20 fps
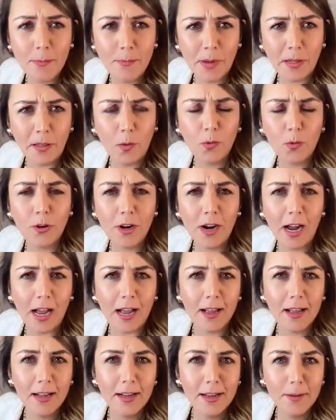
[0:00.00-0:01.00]
but
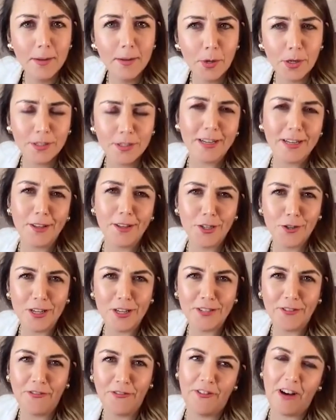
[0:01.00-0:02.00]
Laura, the person down the
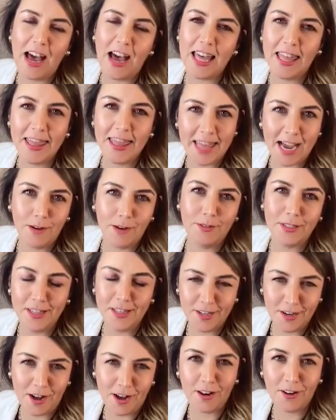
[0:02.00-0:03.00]
street's
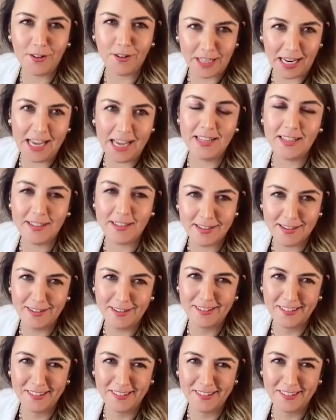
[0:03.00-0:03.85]
$5,000 less?